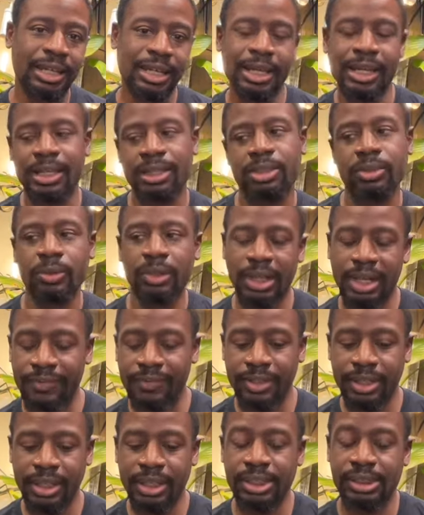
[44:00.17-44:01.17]
it and you
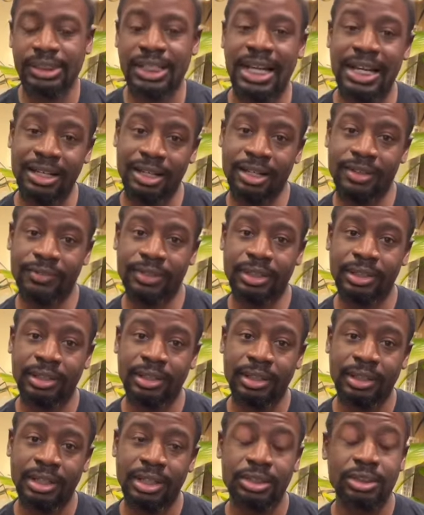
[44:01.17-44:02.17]
loving it because I love it.
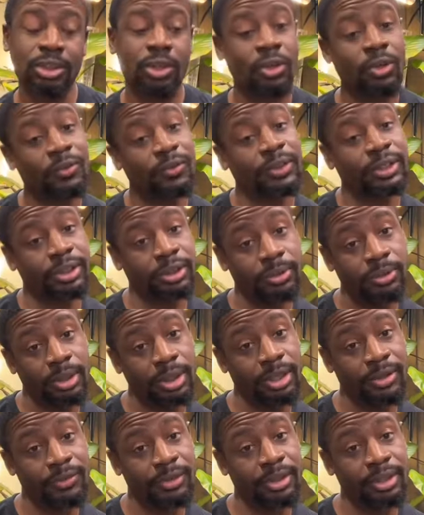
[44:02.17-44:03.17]
So hopefully you
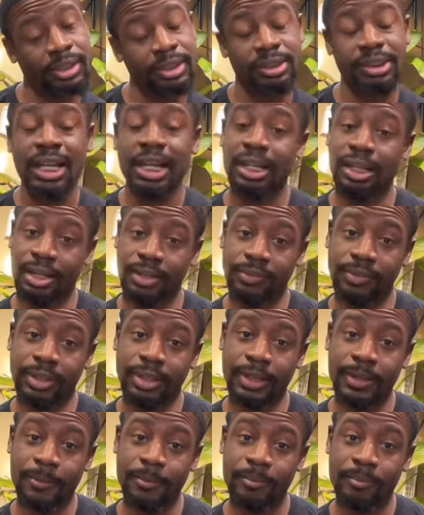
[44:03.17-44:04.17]
love it because I love
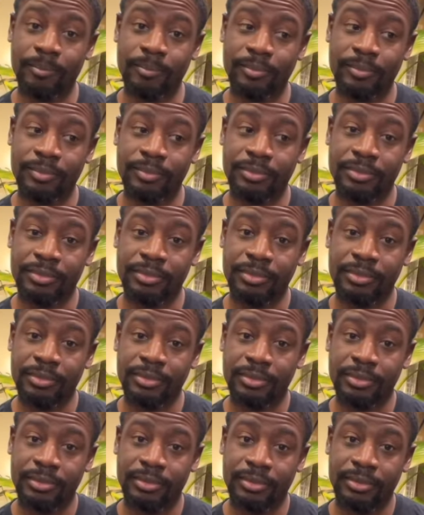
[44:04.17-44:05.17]
it.
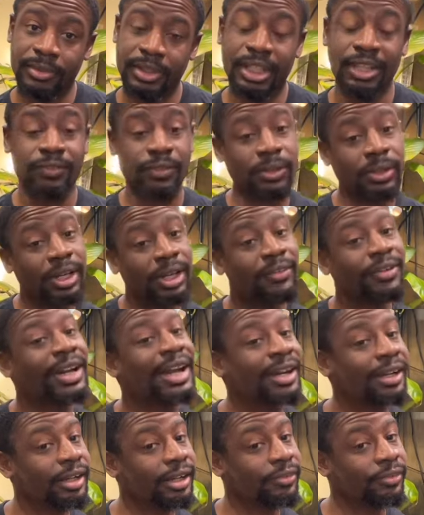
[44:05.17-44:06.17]
If you love it,
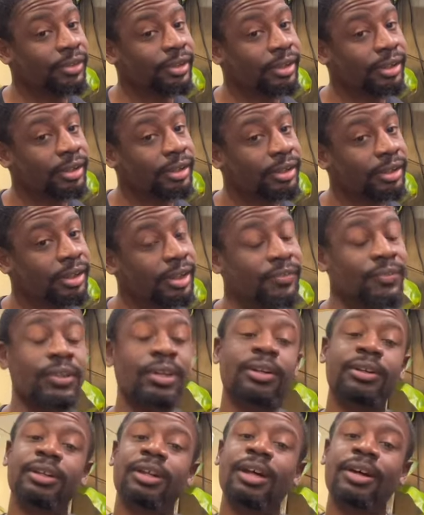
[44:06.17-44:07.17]
I love it. If you
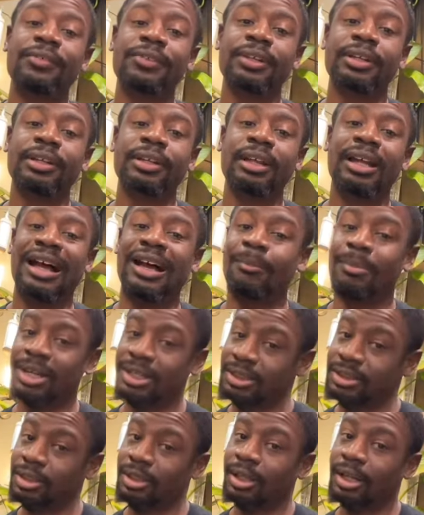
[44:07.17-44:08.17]
don't love it, I might
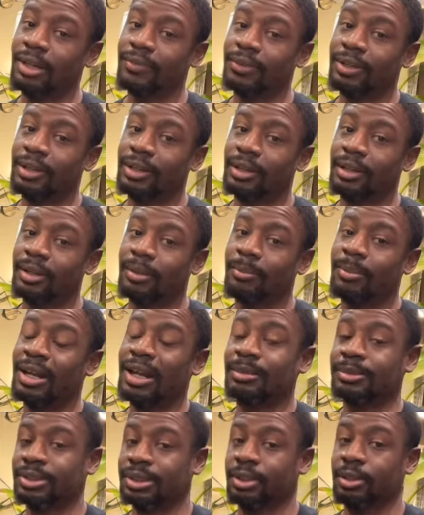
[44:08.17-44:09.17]
still love it, but
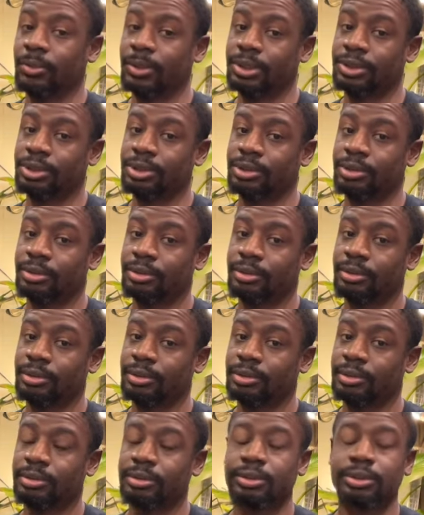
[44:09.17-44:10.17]
I'm still with you.
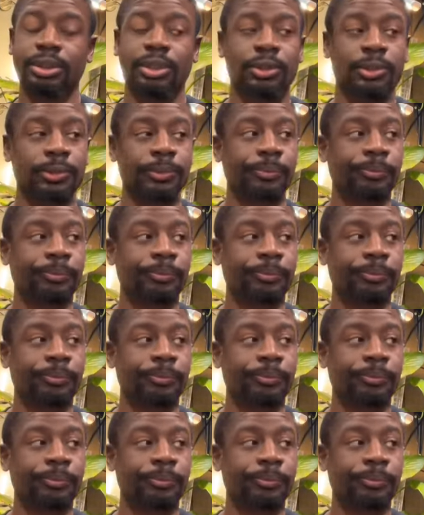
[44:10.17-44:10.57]
So,